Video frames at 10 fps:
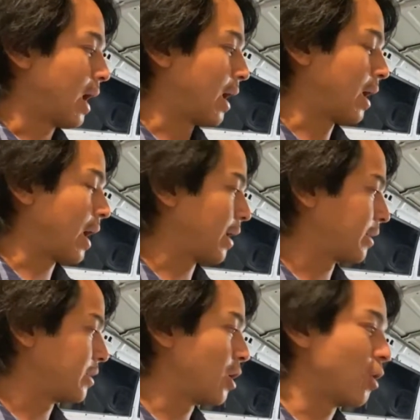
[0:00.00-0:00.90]
I, I
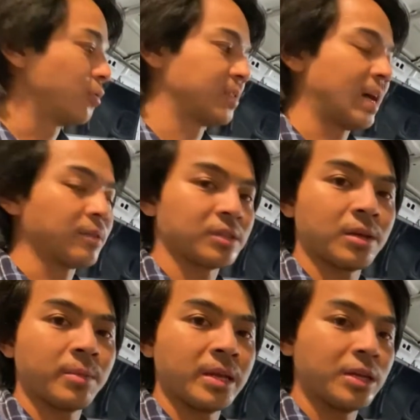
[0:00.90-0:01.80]
know sound's
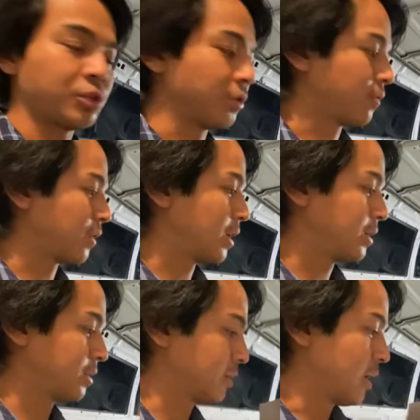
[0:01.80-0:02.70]
gonna be an issue for
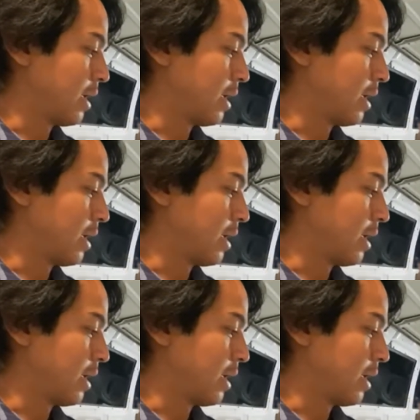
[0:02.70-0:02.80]
us,